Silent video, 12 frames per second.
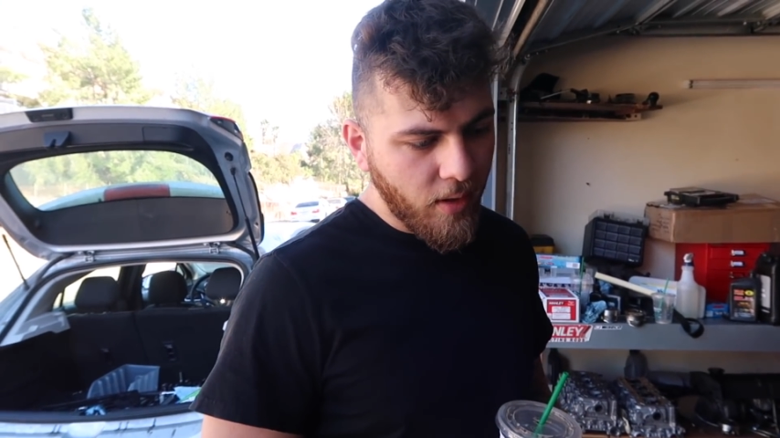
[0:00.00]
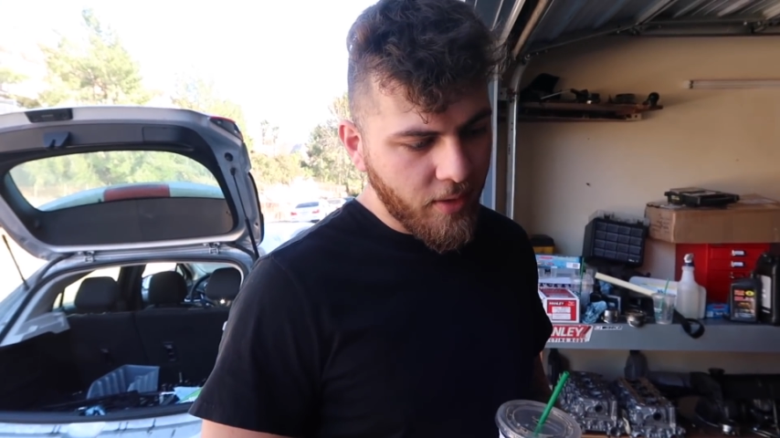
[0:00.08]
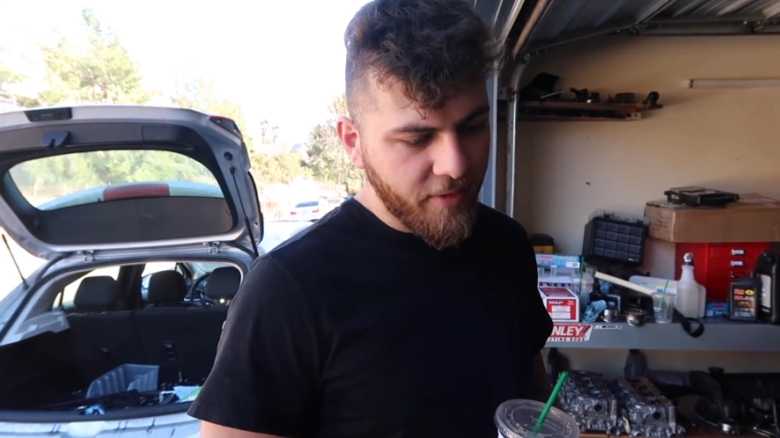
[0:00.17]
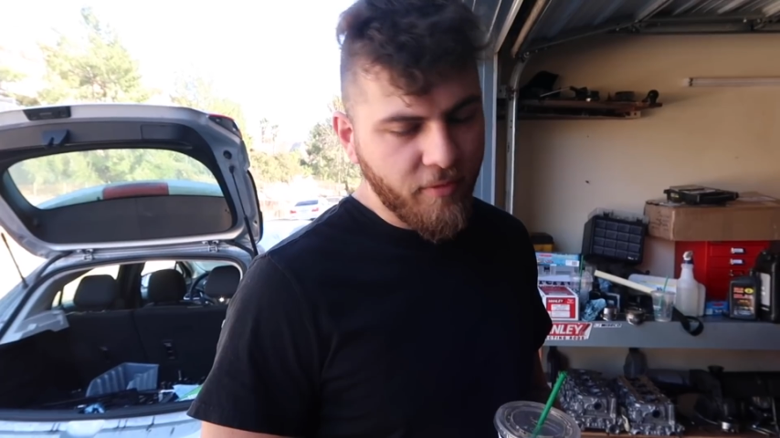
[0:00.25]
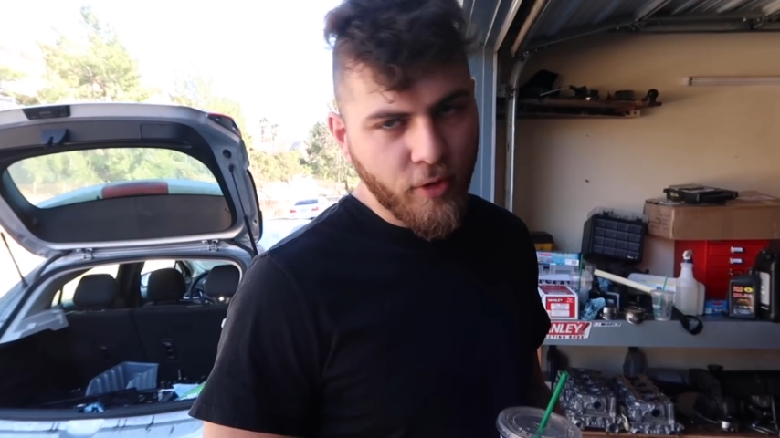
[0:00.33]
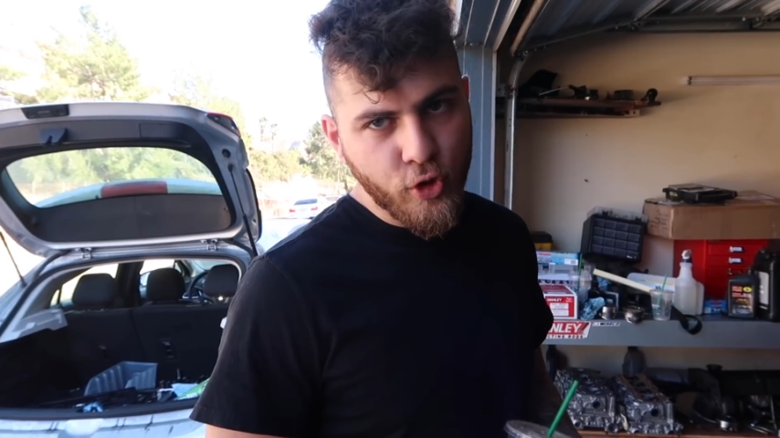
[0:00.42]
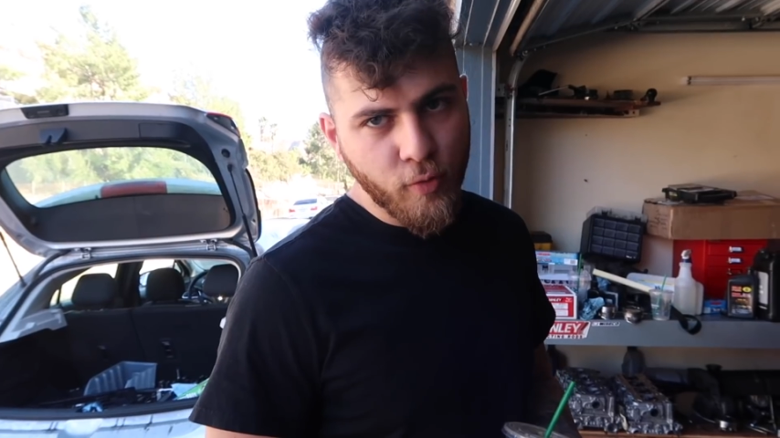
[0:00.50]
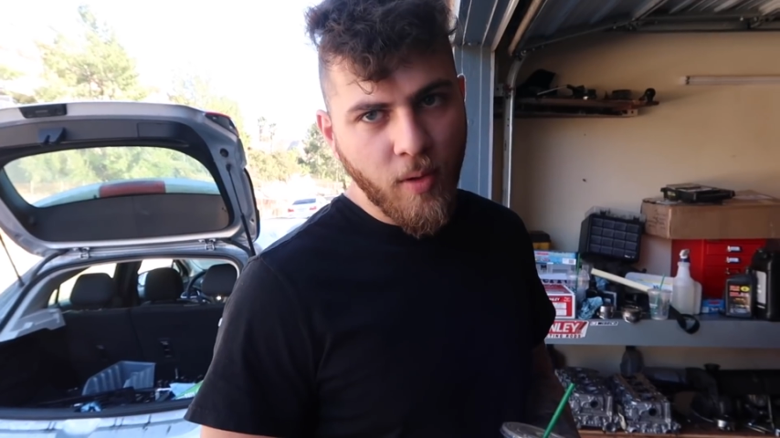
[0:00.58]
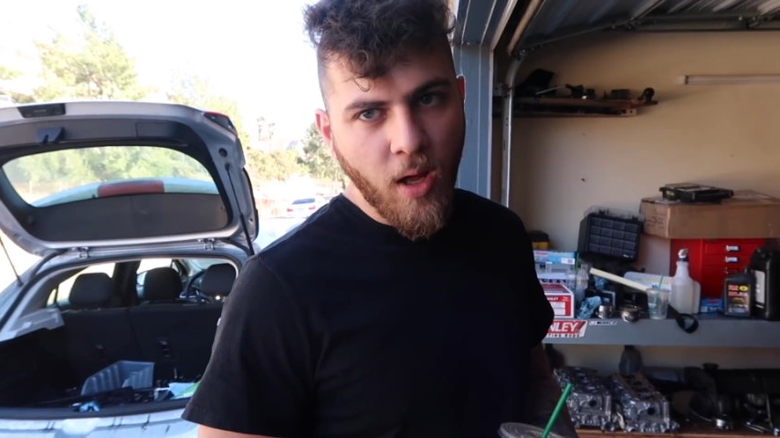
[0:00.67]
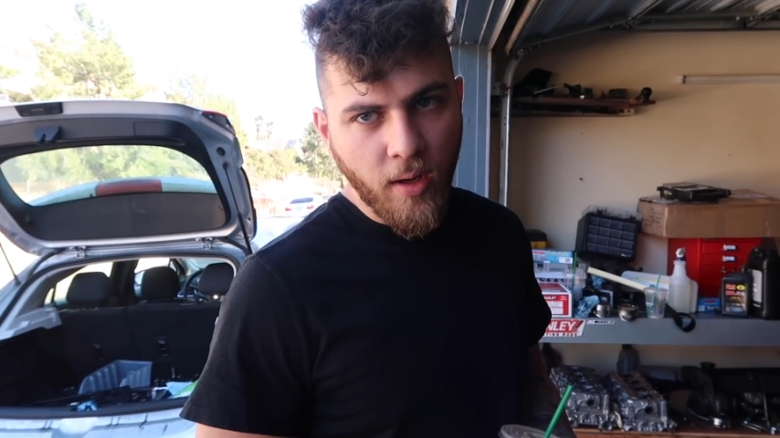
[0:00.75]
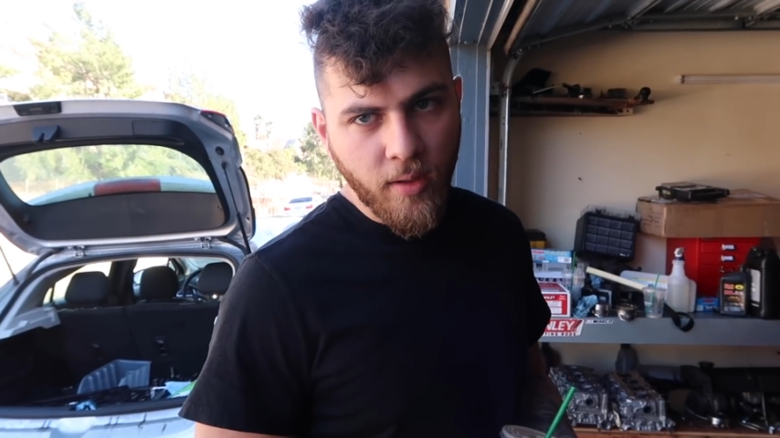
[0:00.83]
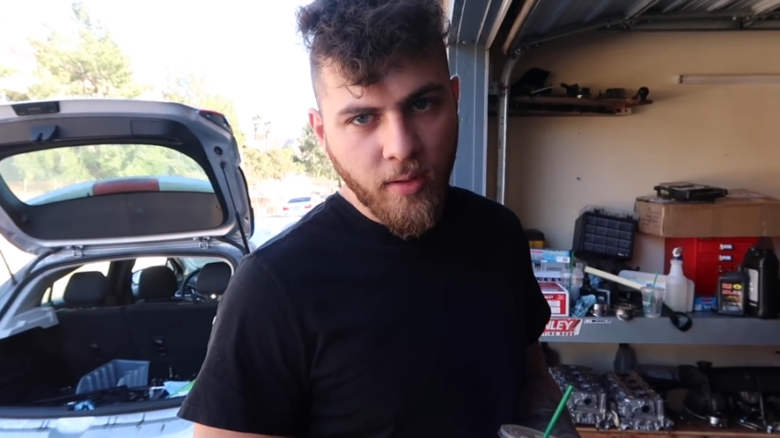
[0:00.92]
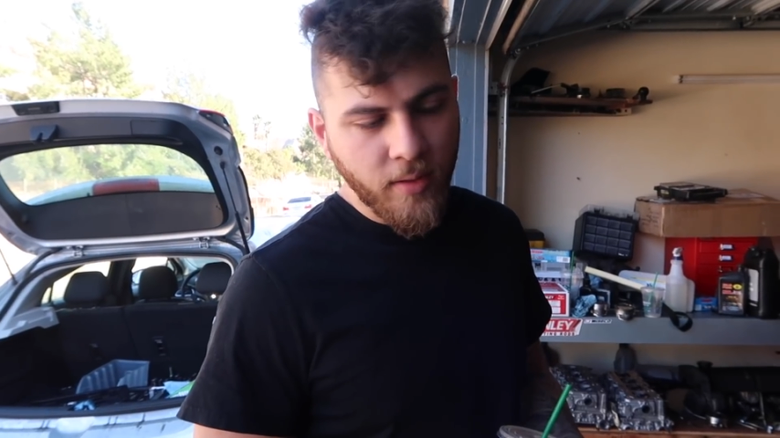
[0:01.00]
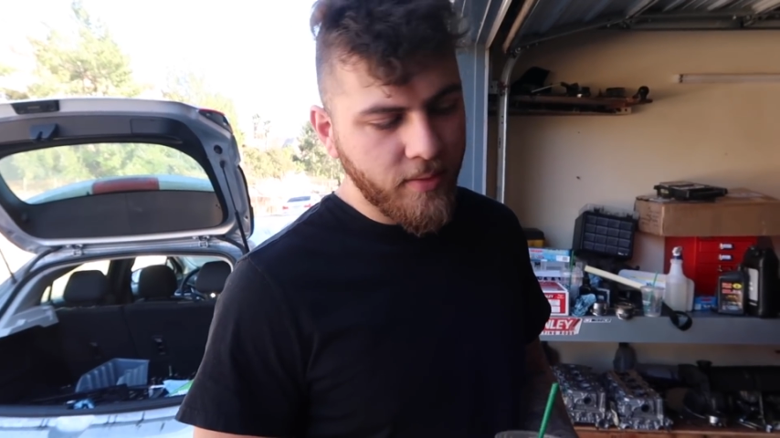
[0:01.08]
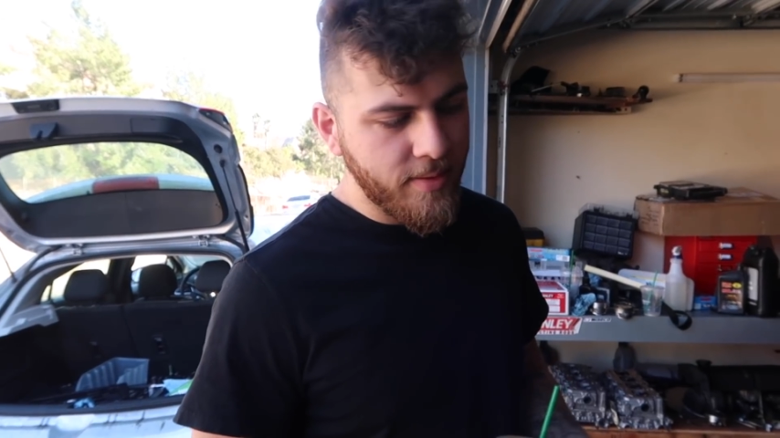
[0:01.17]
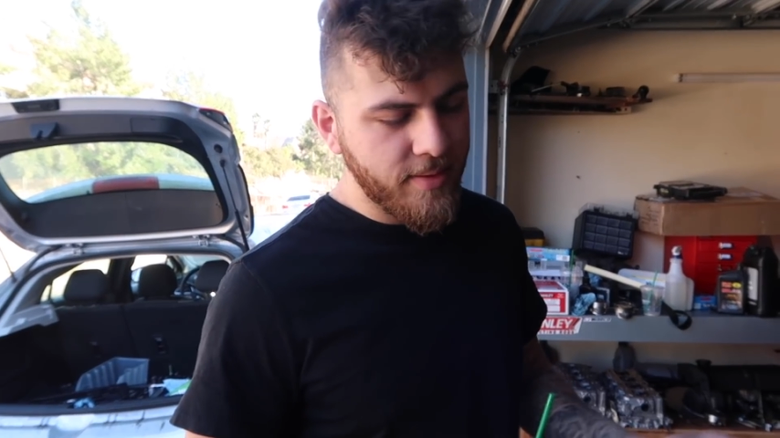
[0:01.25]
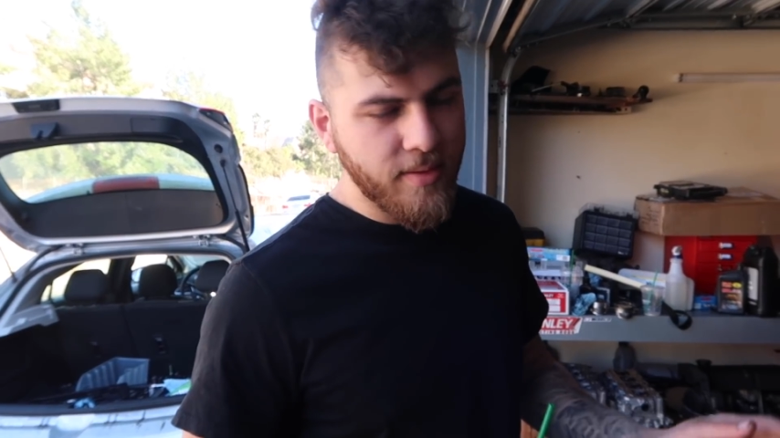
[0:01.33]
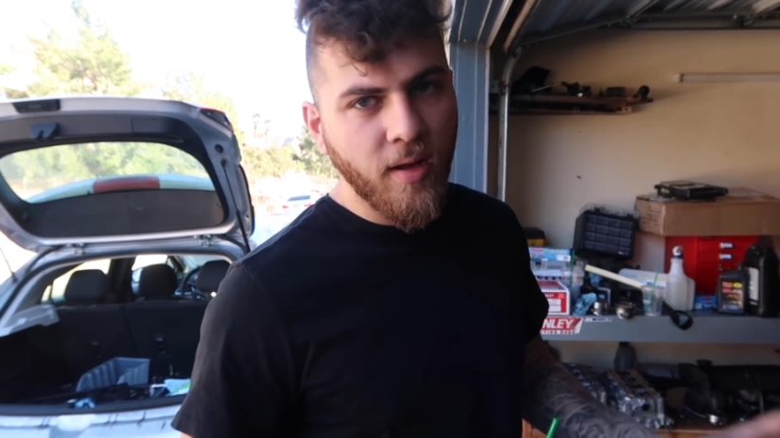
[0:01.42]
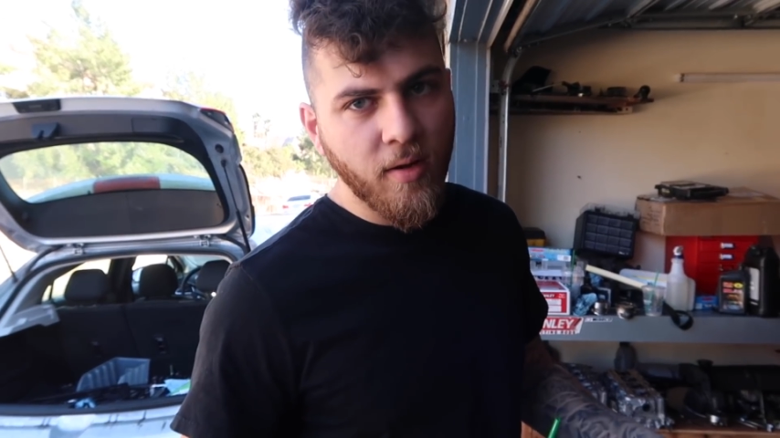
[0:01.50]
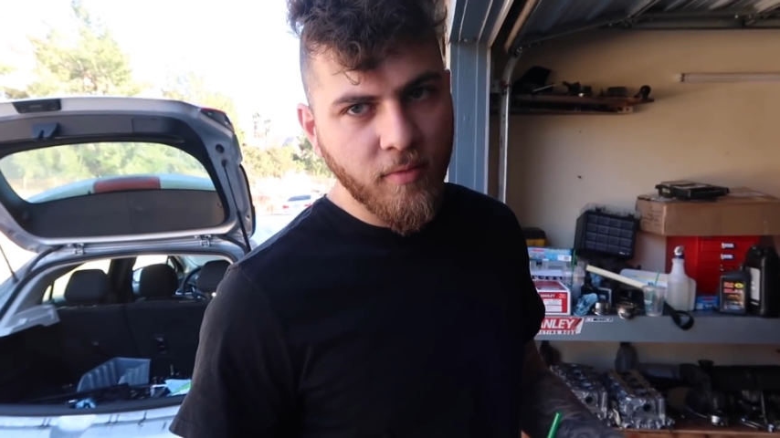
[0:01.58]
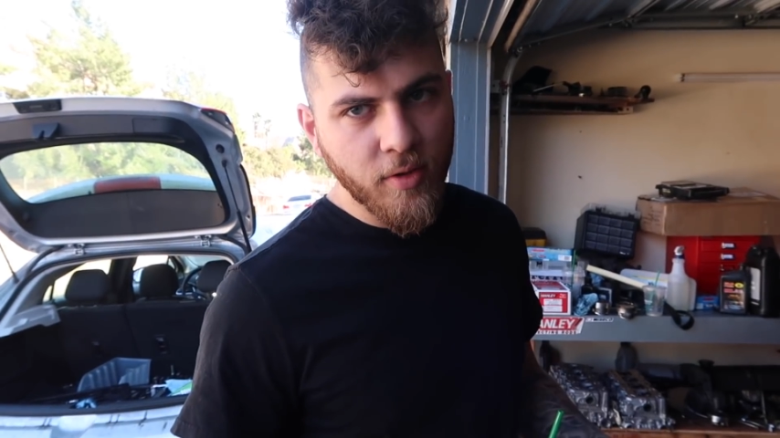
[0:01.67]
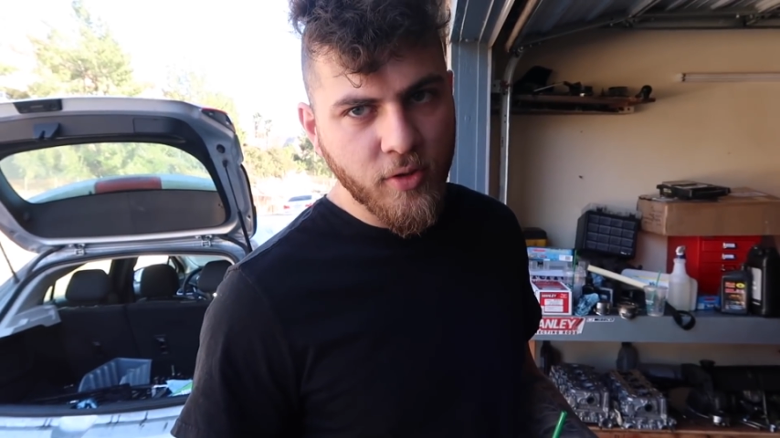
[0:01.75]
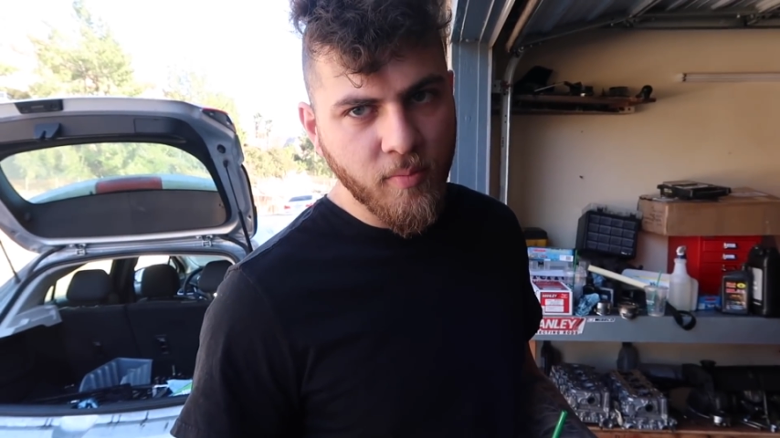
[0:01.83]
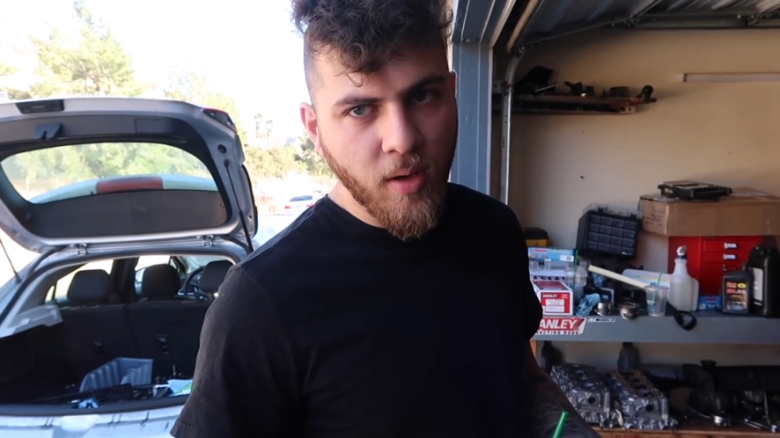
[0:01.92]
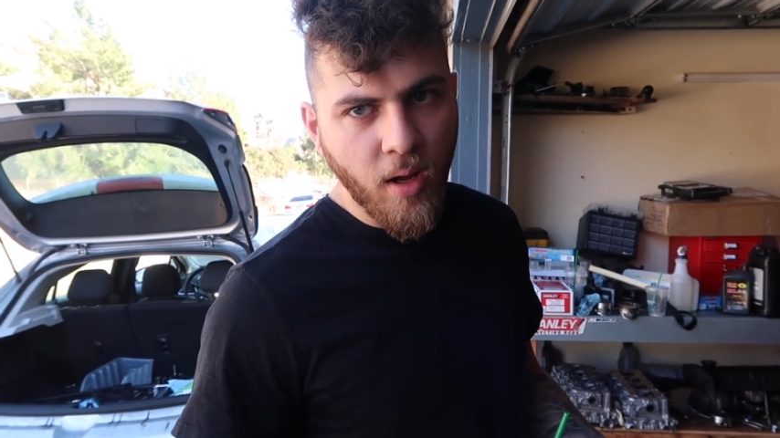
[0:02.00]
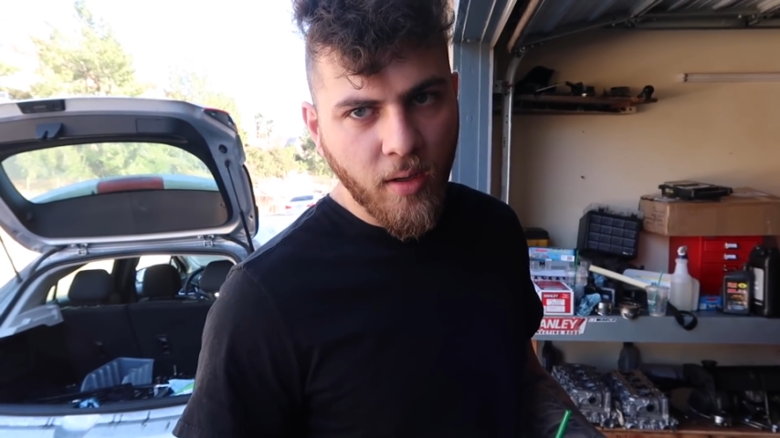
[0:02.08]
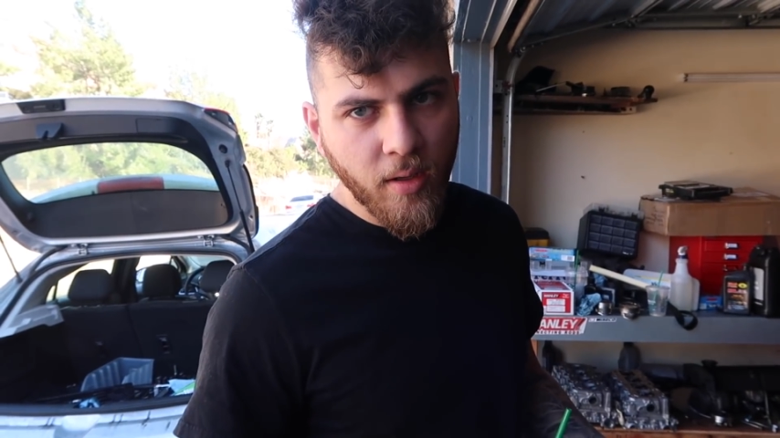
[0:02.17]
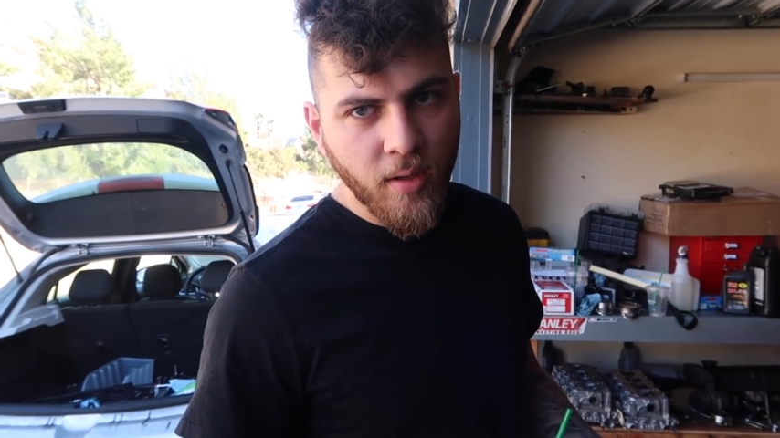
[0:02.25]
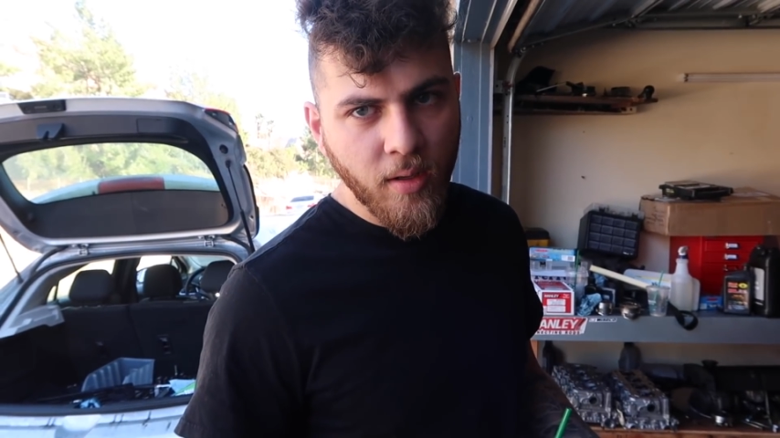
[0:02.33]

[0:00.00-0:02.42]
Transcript: on a virgin block. This is not a virgin block.